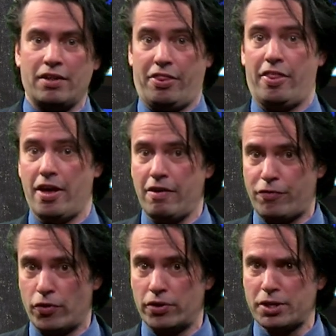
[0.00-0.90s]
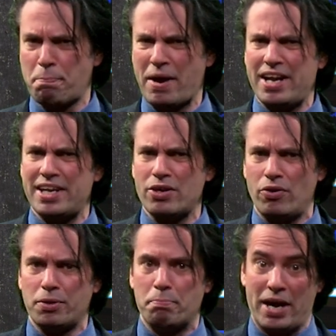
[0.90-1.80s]
Therefore, depending
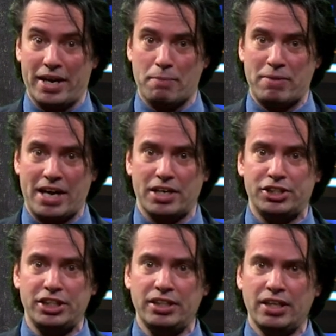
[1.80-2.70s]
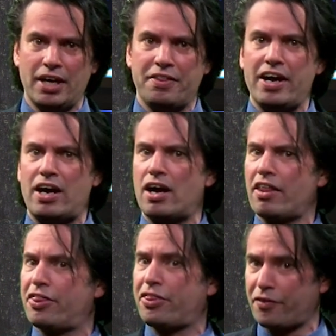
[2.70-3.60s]
on the bandgap energy, there are
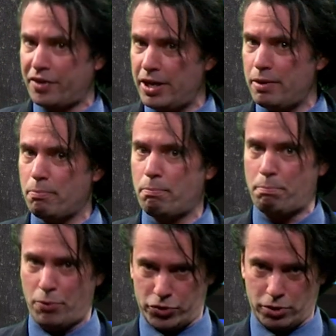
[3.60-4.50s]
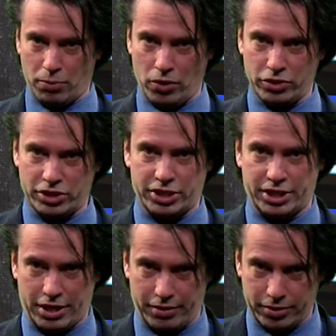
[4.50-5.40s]
three possible
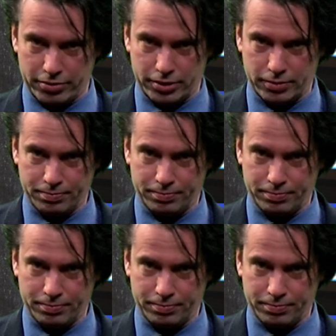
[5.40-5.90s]
scenarios.